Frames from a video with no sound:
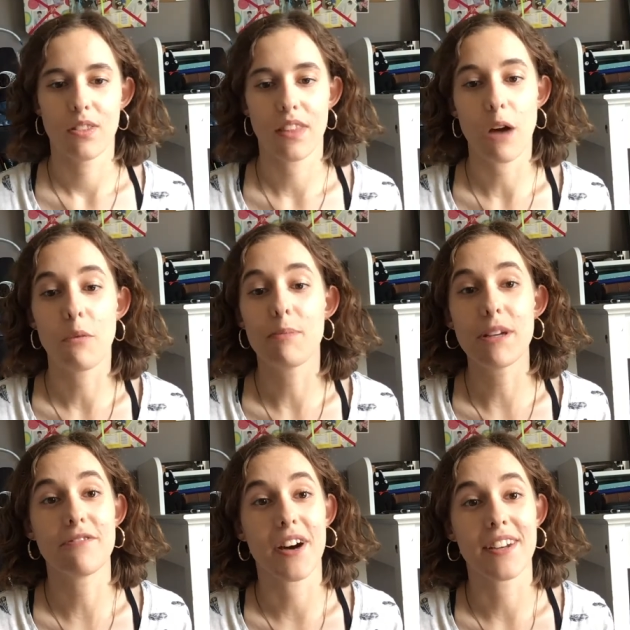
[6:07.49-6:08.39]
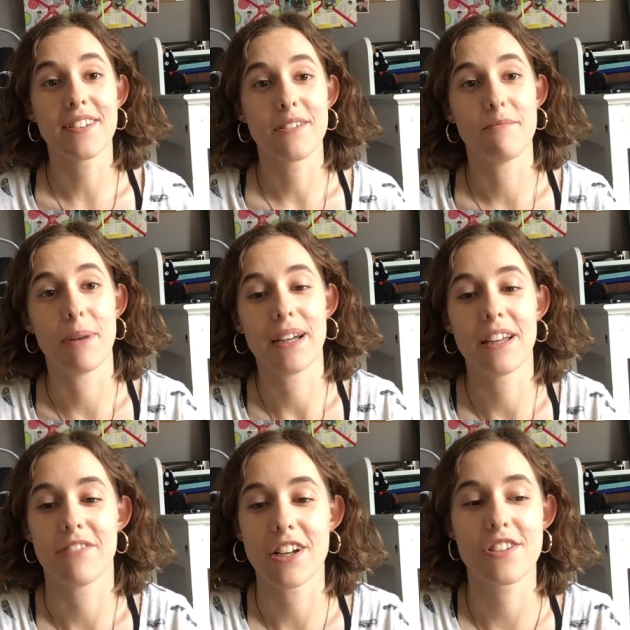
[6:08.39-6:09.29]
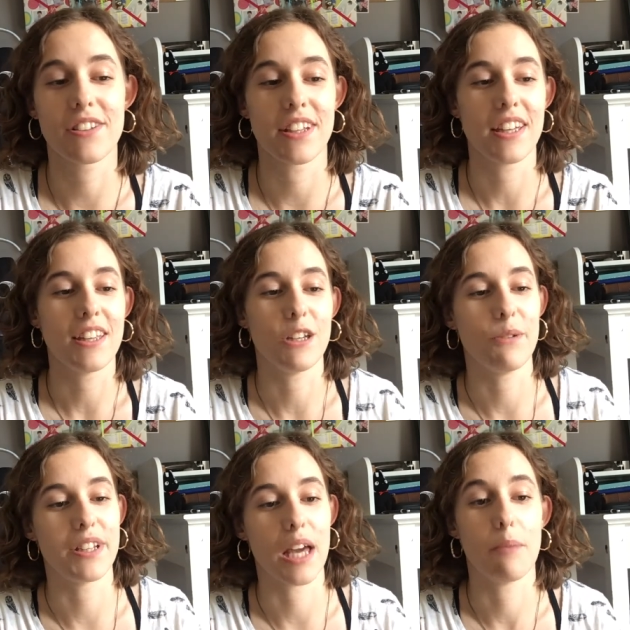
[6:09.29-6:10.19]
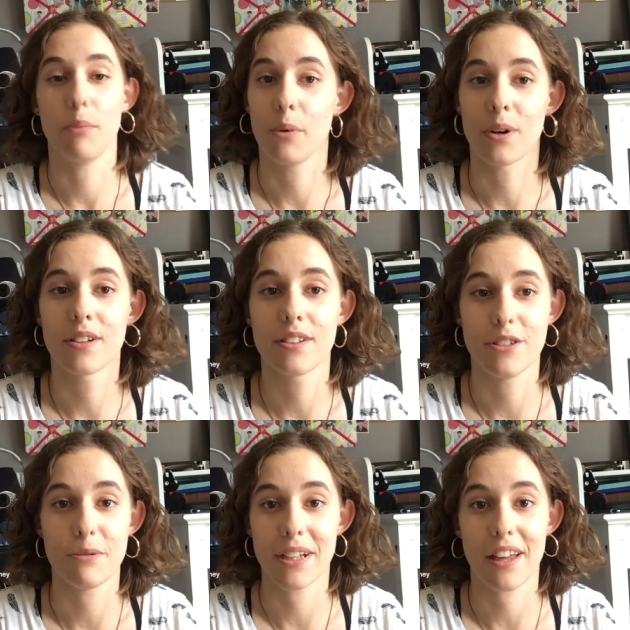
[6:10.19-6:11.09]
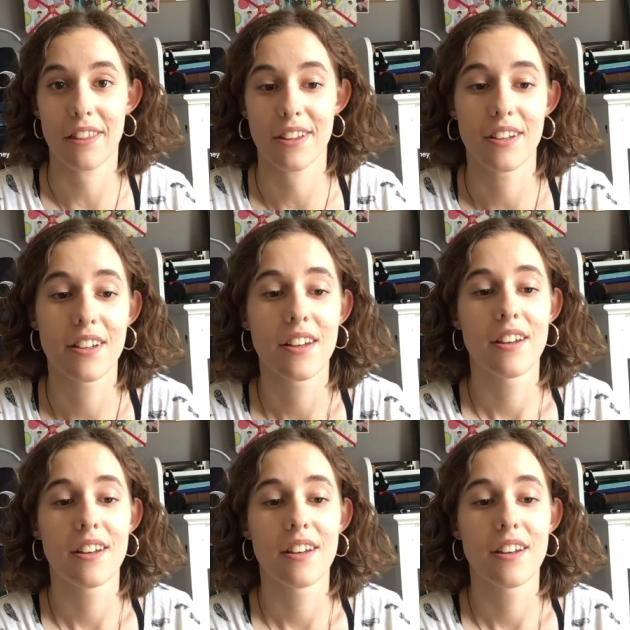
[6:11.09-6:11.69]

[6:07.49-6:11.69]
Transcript: That would be fun, but eventually you would get bored doing nothing.